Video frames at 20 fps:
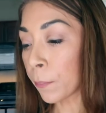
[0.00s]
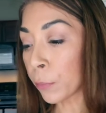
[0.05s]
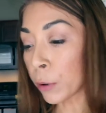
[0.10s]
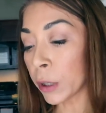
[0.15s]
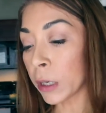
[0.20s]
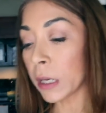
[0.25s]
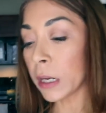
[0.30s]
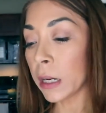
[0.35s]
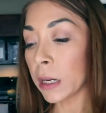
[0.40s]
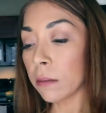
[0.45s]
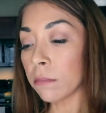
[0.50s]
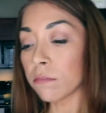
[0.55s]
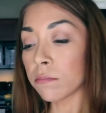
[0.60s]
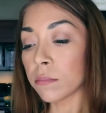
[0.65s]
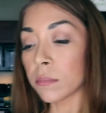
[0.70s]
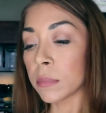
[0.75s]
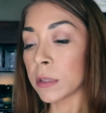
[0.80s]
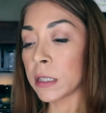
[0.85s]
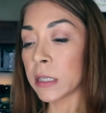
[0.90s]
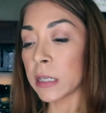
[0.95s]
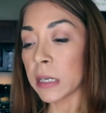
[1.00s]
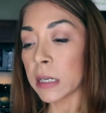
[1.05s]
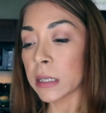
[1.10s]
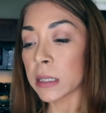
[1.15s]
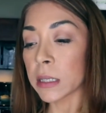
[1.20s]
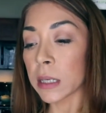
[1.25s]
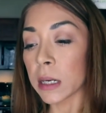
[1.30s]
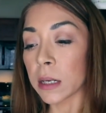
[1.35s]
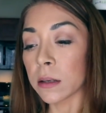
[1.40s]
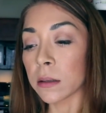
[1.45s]
Pretty
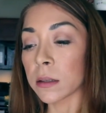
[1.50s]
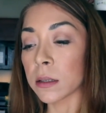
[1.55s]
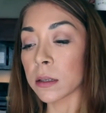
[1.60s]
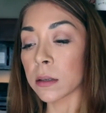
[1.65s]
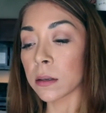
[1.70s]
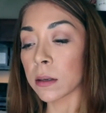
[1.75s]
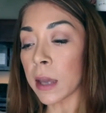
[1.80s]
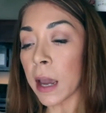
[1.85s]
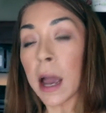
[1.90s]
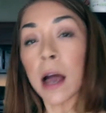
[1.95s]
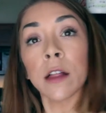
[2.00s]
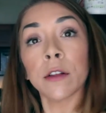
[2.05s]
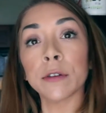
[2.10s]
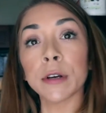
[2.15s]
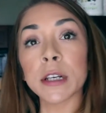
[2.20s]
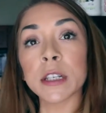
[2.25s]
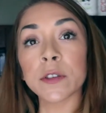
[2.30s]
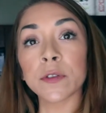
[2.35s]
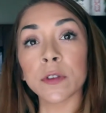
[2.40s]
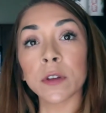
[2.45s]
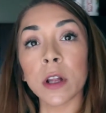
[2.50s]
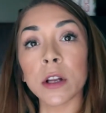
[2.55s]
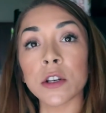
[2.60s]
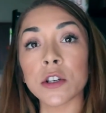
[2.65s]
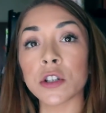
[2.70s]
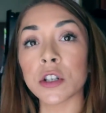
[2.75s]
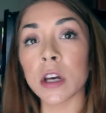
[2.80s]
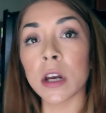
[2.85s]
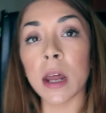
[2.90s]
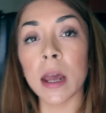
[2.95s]
decent calories for
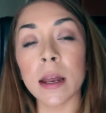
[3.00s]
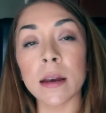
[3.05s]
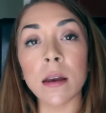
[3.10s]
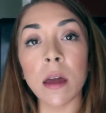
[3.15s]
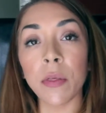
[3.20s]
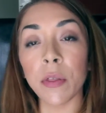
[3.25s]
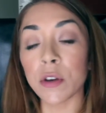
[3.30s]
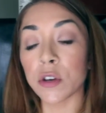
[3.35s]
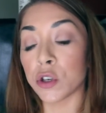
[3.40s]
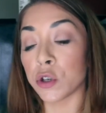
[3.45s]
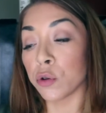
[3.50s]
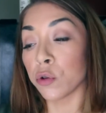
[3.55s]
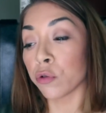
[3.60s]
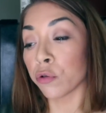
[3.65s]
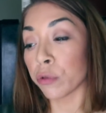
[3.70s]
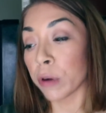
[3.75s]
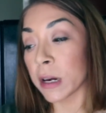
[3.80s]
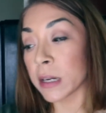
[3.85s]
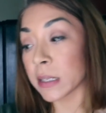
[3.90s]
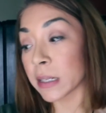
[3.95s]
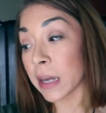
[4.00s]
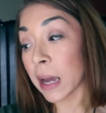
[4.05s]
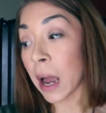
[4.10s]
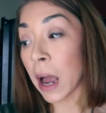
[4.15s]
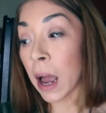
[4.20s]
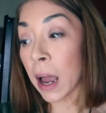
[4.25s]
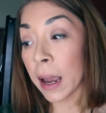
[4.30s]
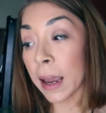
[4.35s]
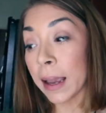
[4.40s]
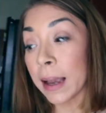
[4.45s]
lunch today. Nothing too crazy
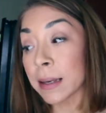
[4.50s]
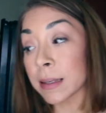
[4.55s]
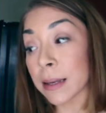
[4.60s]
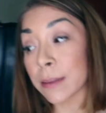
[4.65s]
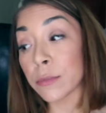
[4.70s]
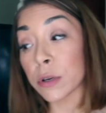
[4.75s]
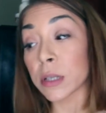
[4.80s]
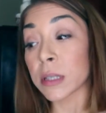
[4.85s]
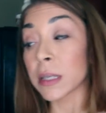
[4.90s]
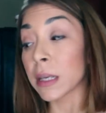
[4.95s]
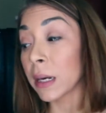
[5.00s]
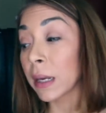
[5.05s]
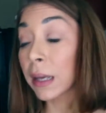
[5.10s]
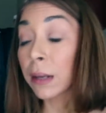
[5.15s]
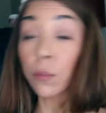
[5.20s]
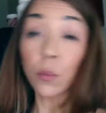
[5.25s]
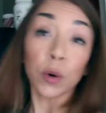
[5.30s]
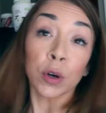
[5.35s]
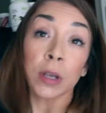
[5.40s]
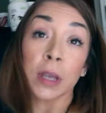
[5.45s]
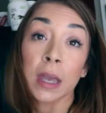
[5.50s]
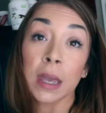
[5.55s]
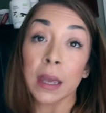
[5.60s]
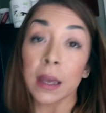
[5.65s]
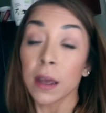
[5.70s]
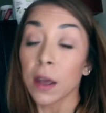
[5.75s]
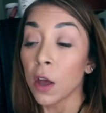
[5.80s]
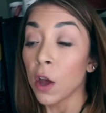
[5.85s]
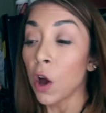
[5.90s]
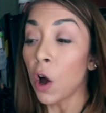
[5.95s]
high because I'm just sitting and
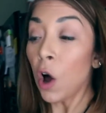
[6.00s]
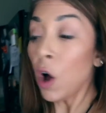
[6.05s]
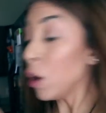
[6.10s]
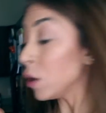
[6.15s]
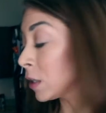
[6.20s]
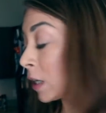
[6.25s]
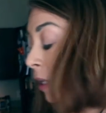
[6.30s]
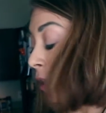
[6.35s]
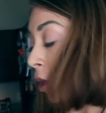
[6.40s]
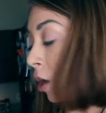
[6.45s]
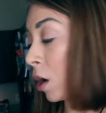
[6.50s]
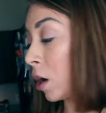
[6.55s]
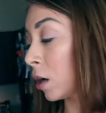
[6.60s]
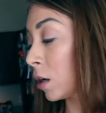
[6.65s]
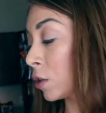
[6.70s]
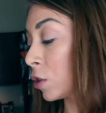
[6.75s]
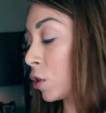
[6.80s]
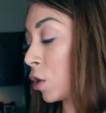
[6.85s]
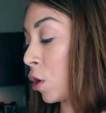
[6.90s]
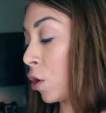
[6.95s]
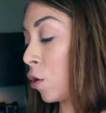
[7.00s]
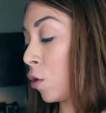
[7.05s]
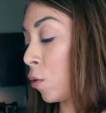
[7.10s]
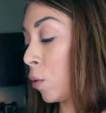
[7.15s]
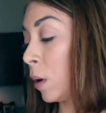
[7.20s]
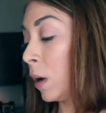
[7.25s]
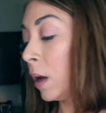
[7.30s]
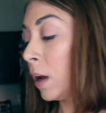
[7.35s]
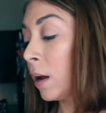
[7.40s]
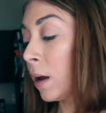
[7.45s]
working all day long.
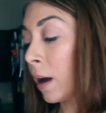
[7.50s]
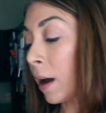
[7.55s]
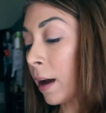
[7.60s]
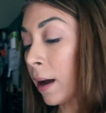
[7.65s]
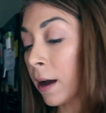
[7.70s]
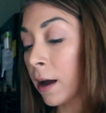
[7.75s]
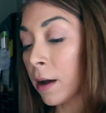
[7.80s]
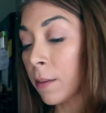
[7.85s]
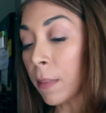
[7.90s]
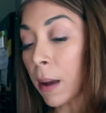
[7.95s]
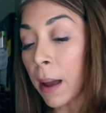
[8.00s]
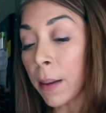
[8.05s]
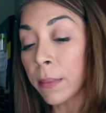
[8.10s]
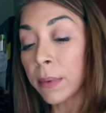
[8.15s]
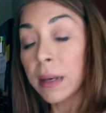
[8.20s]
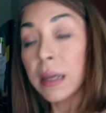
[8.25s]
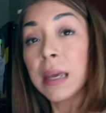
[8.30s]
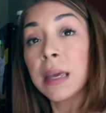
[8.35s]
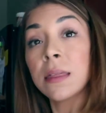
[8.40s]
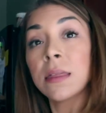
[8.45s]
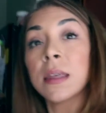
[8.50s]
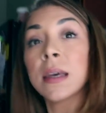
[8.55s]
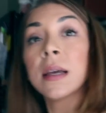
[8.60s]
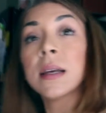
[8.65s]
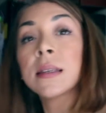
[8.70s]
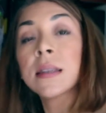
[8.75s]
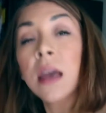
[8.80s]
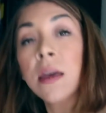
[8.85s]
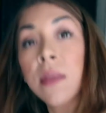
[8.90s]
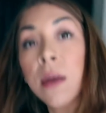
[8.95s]
So um, I'm gonna eat
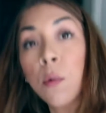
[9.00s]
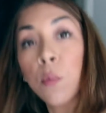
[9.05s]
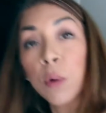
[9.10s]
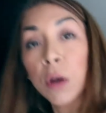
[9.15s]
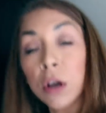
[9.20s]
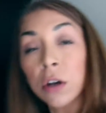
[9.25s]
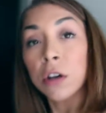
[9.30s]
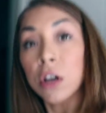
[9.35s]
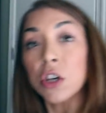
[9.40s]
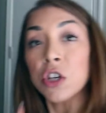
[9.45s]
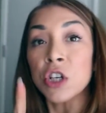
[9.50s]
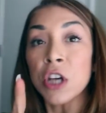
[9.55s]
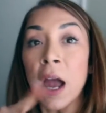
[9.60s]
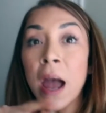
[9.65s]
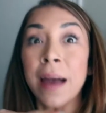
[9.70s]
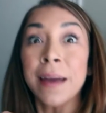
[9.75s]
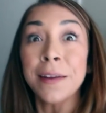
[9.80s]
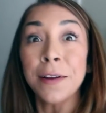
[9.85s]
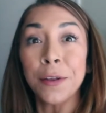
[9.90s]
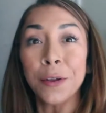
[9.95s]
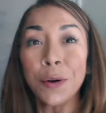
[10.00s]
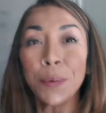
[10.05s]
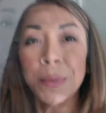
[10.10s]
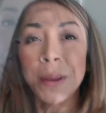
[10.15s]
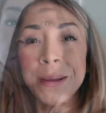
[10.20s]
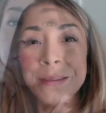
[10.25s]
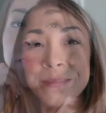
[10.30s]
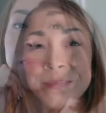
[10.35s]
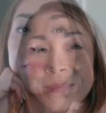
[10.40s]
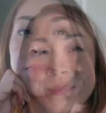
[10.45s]
this and then we are gonna chat in a little
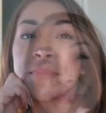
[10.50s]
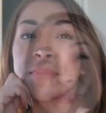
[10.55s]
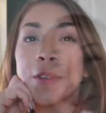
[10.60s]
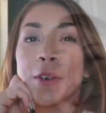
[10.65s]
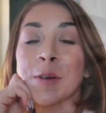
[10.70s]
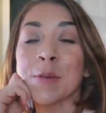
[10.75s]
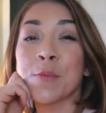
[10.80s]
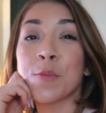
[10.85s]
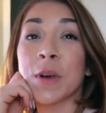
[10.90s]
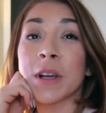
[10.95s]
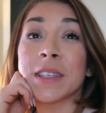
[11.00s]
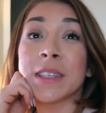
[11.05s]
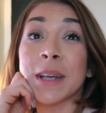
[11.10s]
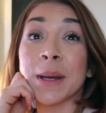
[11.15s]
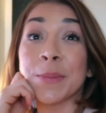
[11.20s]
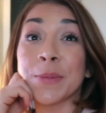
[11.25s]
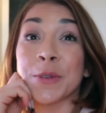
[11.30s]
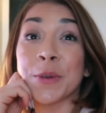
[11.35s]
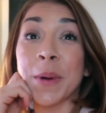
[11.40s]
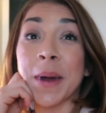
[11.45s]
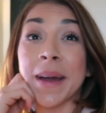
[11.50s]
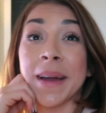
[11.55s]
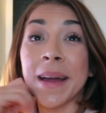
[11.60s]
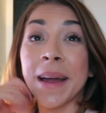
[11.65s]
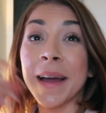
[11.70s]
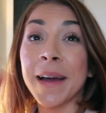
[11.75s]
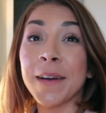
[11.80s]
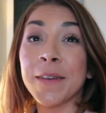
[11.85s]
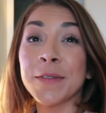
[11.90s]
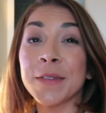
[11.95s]
bit what's up so i
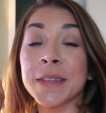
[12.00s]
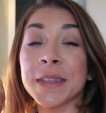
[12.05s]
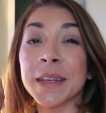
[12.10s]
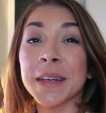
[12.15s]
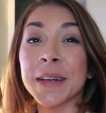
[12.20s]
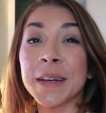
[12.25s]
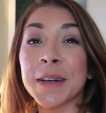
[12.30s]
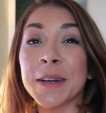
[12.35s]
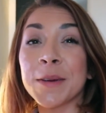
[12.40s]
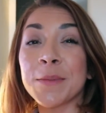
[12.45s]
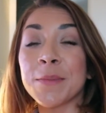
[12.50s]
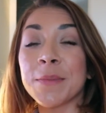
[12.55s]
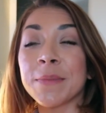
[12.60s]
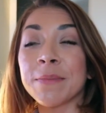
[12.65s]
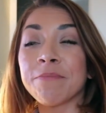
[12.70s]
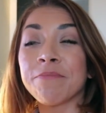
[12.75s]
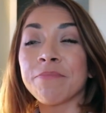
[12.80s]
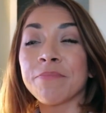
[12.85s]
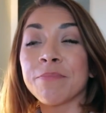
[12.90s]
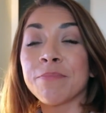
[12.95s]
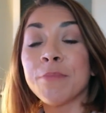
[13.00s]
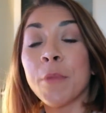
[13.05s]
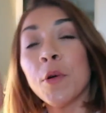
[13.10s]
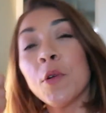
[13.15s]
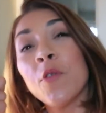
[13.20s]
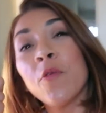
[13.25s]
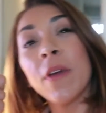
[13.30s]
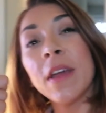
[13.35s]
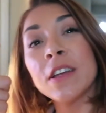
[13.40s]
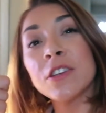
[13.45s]
have some
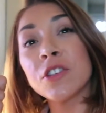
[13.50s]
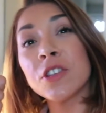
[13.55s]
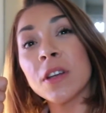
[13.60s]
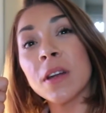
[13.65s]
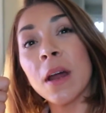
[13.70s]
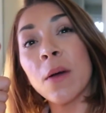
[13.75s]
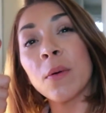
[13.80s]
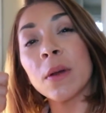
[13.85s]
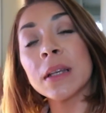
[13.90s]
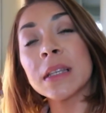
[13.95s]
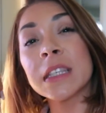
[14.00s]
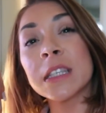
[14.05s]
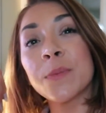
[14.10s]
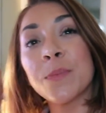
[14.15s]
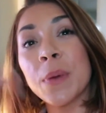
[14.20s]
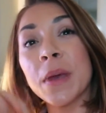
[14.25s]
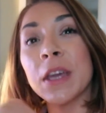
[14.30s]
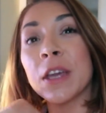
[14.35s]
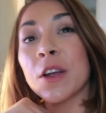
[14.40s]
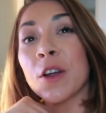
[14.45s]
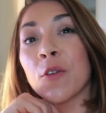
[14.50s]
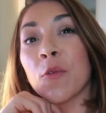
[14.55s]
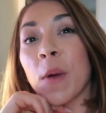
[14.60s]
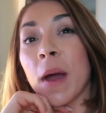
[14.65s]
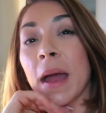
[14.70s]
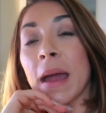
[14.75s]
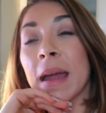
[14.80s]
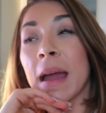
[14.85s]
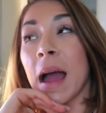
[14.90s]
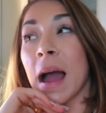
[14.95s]
motivation i want to spit your
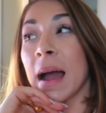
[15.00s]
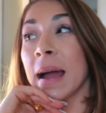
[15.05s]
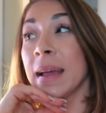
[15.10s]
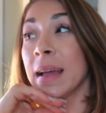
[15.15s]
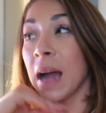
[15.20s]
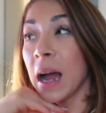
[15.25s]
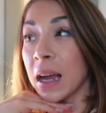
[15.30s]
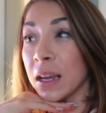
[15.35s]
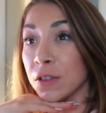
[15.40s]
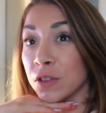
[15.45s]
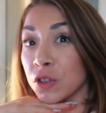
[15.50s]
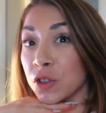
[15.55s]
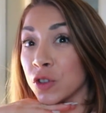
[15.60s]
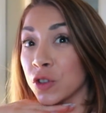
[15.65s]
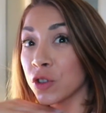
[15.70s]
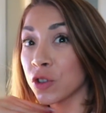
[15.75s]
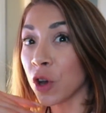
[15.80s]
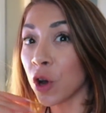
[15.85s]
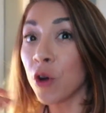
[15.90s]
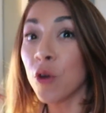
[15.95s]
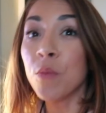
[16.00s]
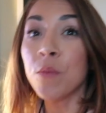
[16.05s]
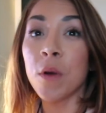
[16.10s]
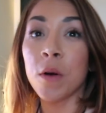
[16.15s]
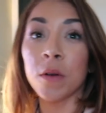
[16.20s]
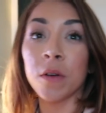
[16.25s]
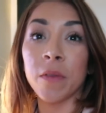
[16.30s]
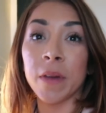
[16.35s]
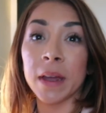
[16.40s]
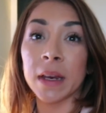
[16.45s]
way i got so
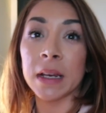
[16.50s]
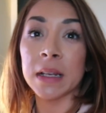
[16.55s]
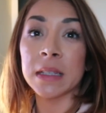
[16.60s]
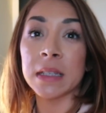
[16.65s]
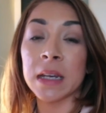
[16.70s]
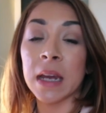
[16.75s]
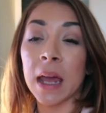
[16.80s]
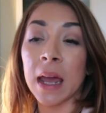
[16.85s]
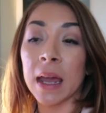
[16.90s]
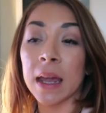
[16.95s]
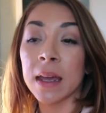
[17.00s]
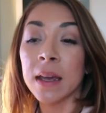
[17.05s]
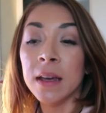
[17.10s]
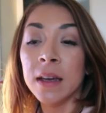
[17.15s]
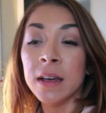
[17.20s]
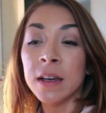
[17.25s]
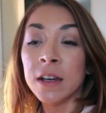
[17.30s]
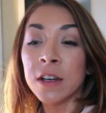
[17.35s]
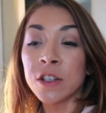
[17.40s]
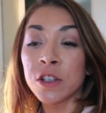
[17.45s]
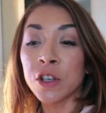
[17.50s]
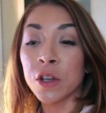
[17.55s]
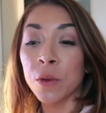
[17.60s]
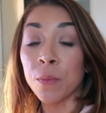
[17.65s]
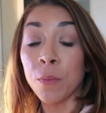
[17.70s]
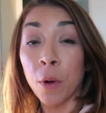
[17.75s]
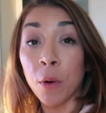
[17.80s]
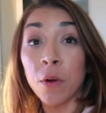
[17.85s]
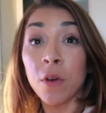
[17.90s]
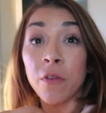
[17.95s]
motivated today to
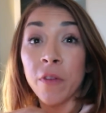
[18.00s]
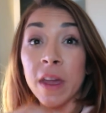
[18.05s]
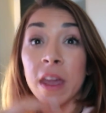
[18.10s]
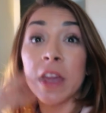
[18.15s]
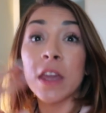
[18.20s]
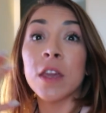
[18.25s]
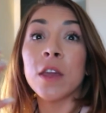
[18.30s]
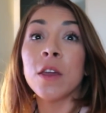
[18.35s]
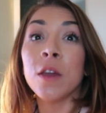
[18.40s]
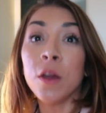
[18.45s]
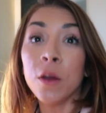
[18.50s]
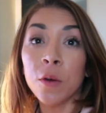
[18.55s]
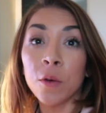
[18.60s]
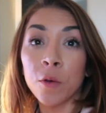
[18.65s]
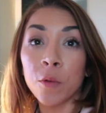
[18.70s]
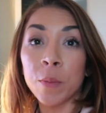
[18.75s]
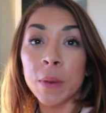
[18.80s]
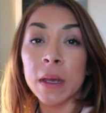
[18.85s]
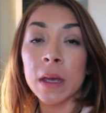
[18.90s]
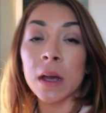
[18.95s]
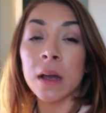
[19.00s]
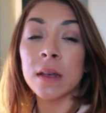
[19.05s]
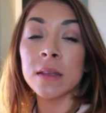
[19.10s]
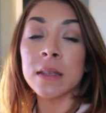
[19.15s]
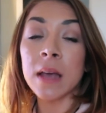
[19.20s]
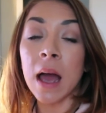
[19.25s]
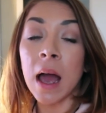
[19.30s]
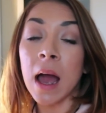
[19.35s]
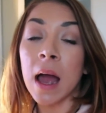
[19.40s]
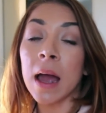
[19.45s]
motivate you
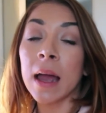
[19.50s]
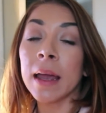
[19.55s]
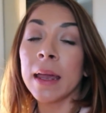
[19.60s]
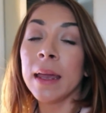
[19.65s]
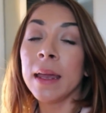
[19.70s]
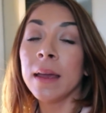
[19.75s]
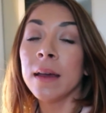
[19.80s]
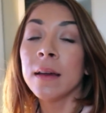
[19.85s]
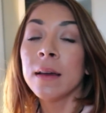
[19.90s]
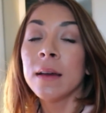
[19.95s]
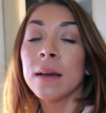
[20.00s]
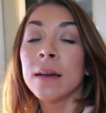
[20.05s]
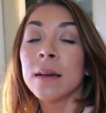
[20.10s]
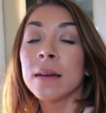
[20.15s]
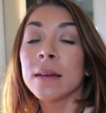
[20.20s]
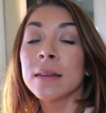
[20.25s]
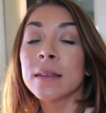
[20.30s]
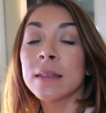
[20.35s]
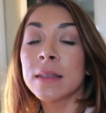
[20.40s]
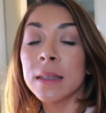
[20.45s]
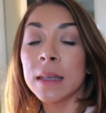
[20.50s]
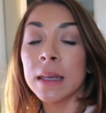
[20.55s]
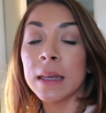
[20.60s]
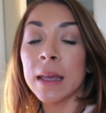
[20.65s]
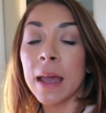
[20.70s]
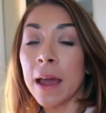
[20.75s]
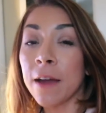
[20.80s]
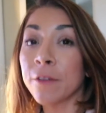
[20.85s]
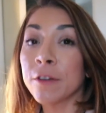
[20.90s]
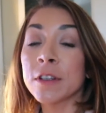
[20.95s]
because i
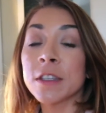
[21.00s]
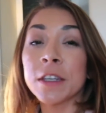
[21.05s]
see every